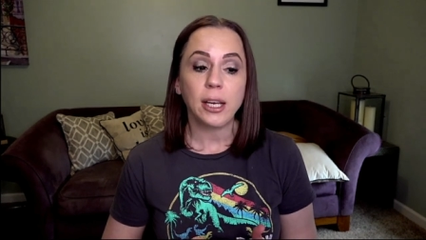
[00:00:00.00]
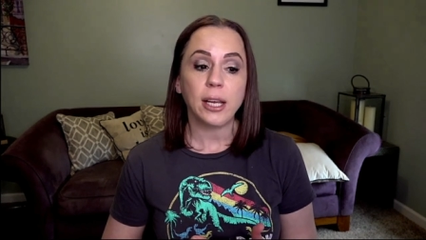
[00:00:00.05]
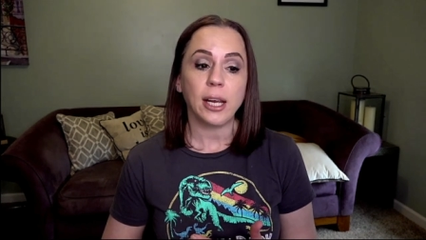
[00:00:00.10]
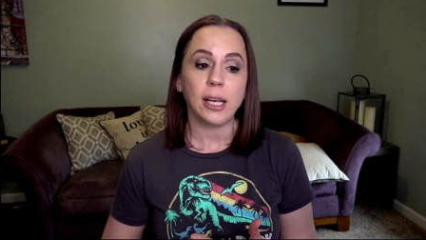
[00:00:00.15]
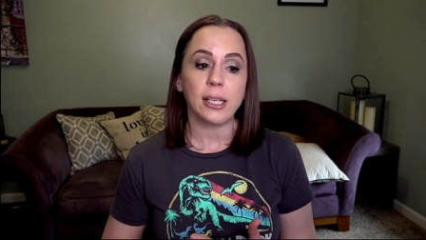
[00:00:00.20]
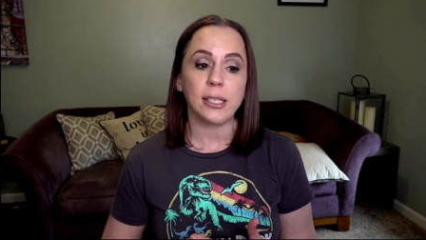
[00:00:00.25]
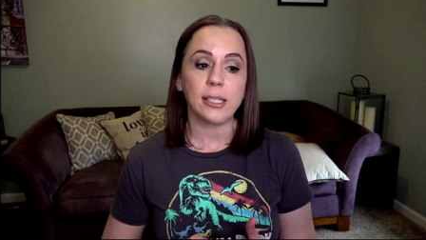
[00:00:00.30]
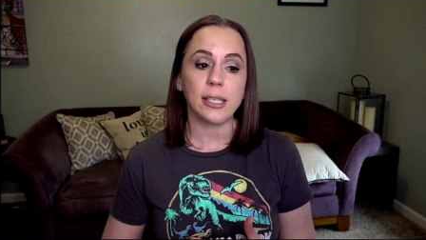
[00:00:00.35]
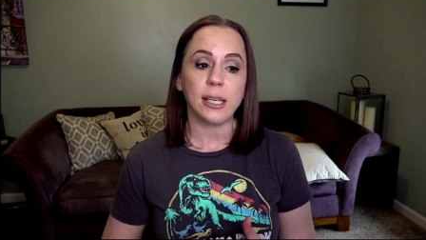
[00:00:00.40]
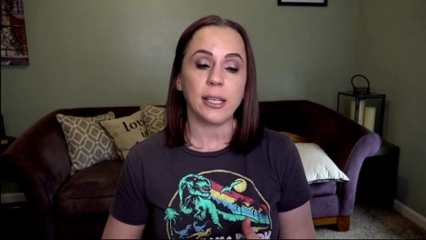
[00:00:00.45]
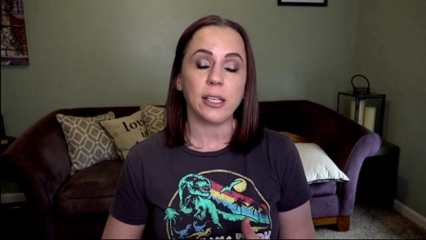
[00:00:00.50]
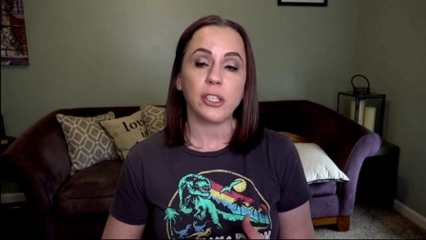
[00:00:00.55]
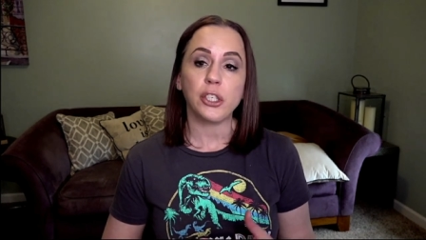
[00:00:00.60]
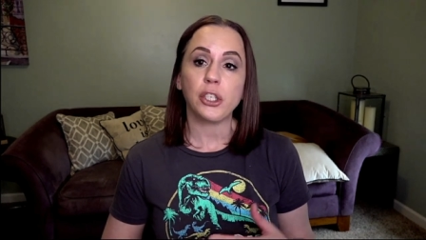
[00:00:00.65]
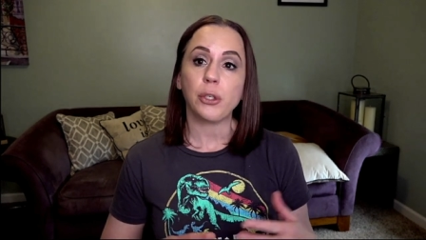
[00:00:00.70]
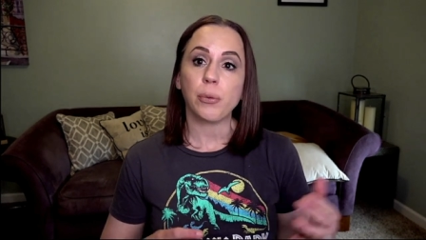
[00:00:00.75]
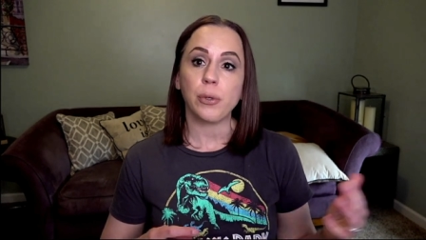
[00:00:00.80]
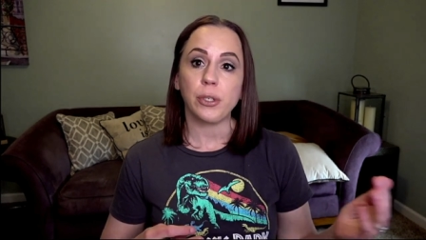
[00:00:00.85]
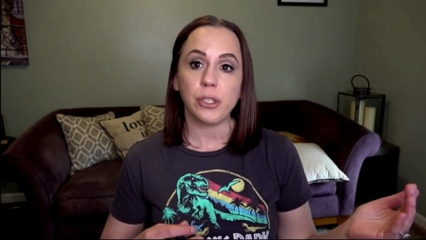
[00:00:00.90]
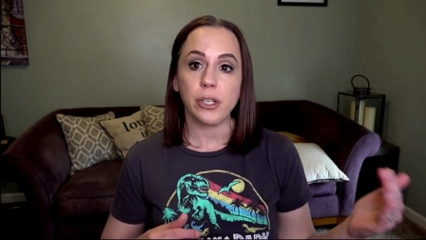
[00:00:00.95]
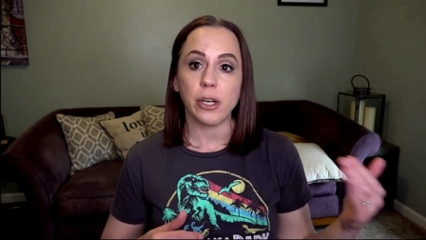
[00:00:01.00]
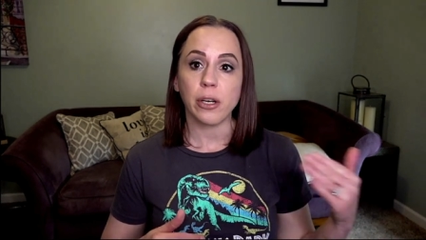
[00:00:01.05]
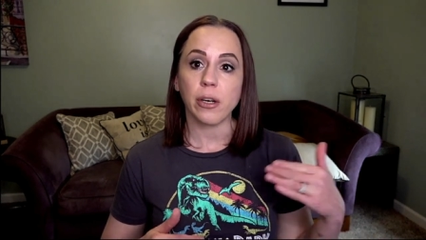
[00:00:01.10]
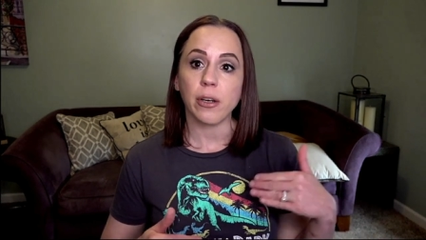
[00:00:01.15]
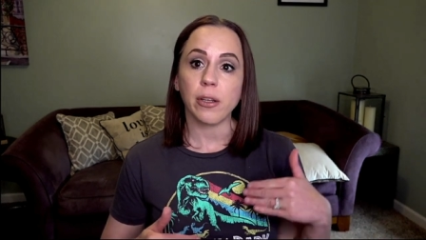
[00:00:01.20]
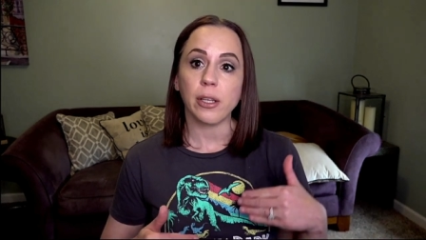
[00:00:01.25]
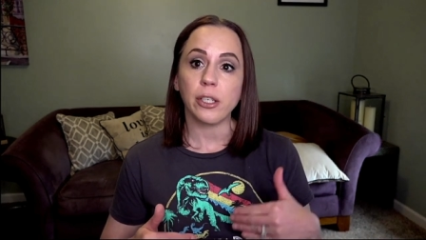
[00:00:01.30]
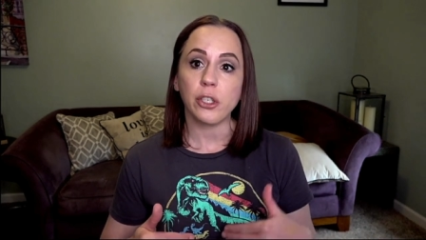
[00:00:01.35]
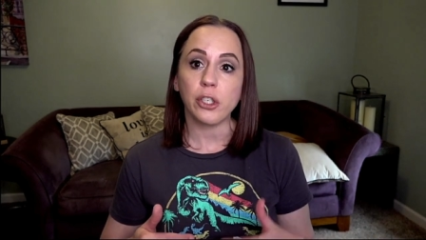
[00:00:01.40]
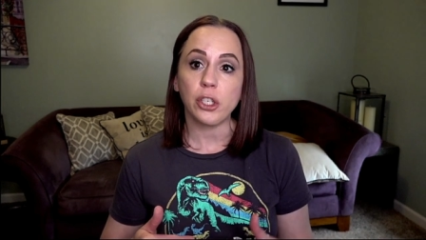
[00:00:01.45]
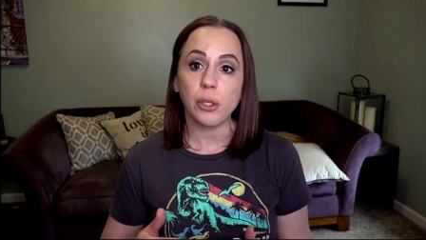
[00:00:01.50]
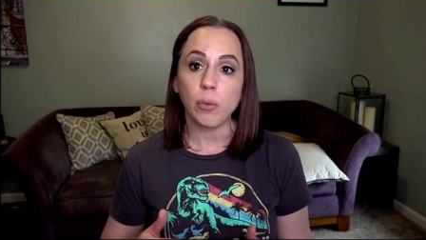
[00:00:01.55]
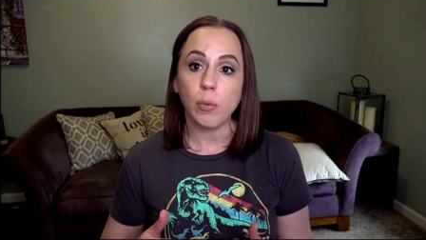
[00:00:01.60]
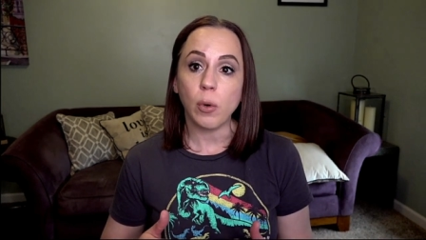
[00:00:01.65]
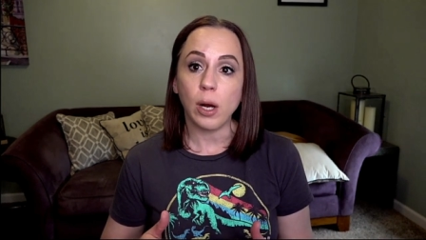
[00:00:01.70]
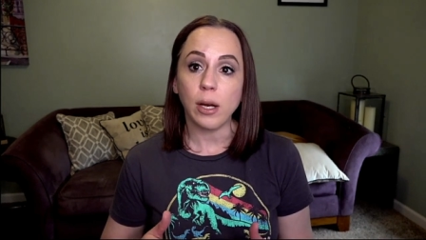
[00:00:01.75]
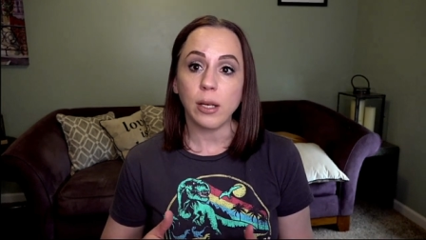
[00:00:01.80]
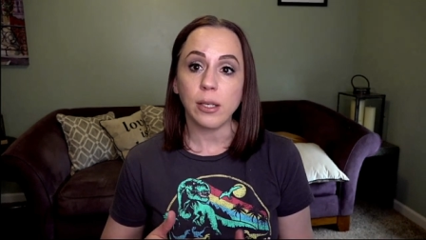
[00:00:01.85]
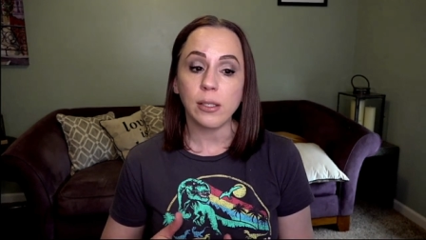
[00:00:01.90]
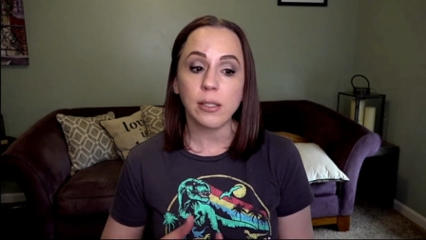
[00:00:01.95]
and say that she was younger than she
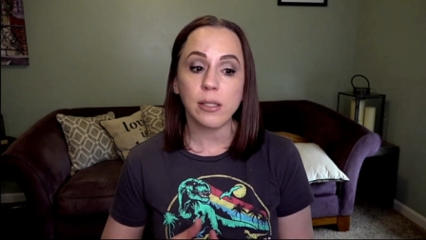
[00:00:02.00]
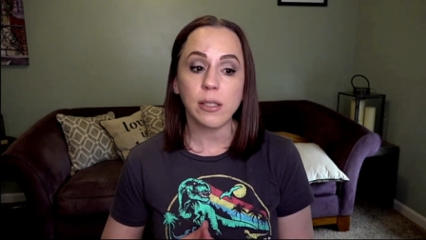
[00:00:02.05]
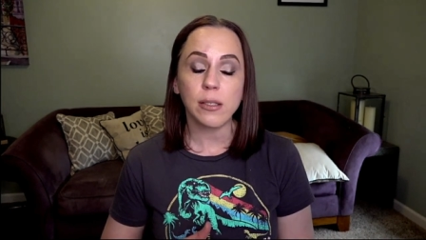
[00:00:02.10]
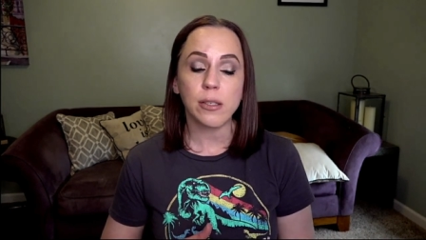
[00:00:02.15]
was.